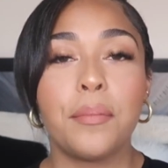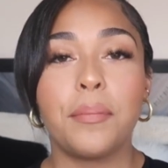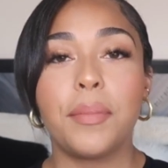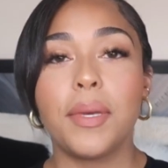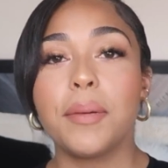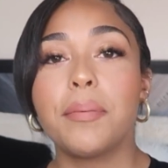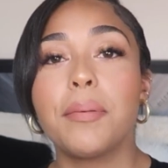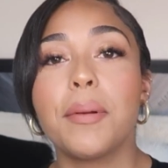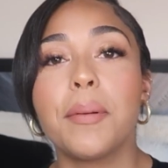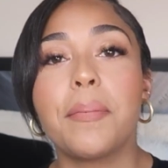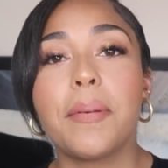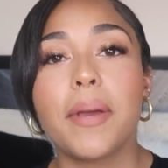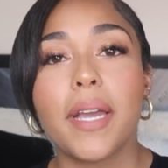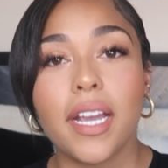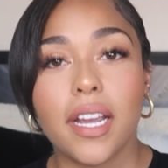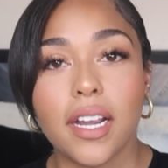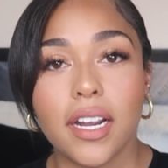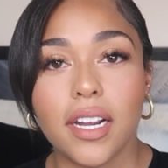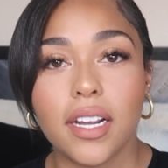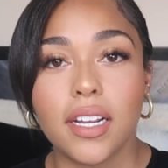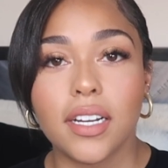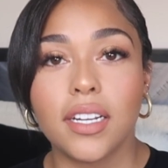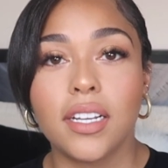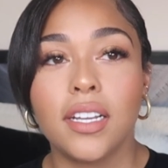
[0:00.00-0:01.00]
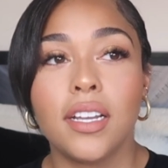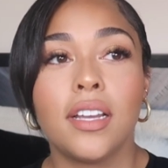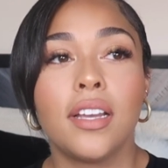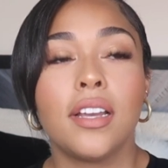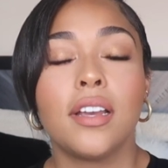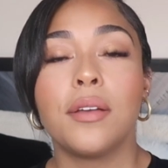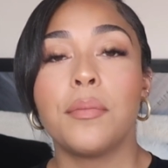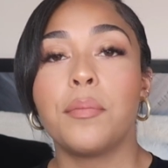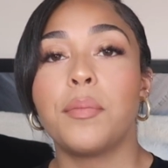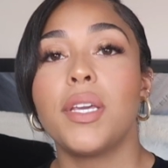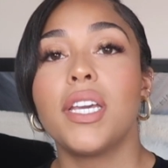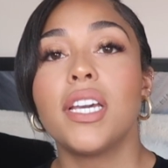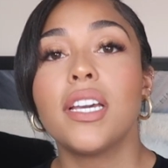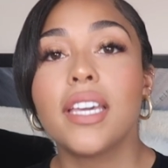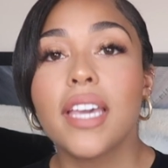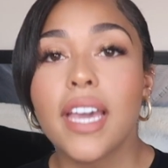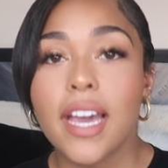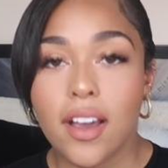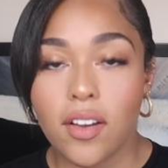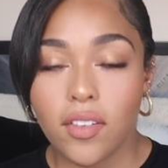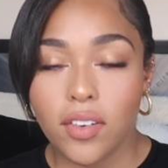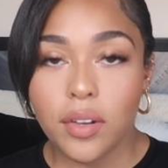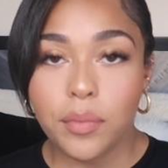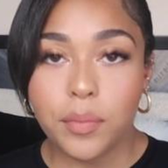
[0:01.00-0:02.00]
Be prepared, be
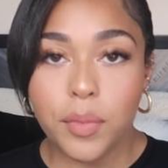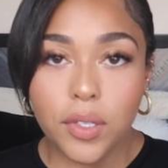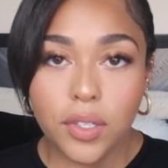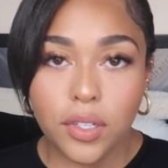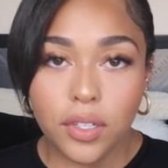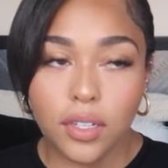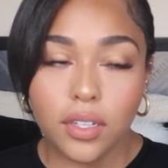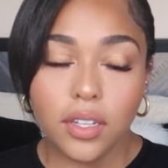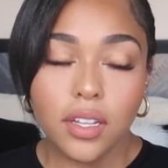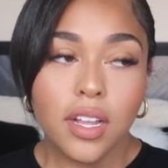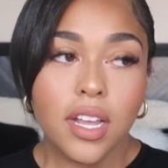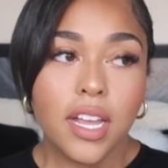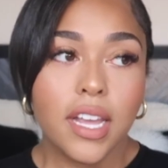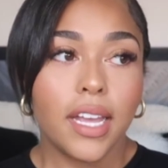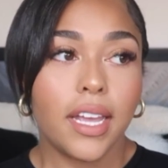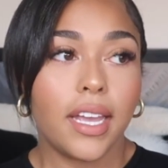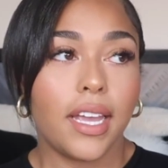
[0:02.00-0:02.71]
accountable,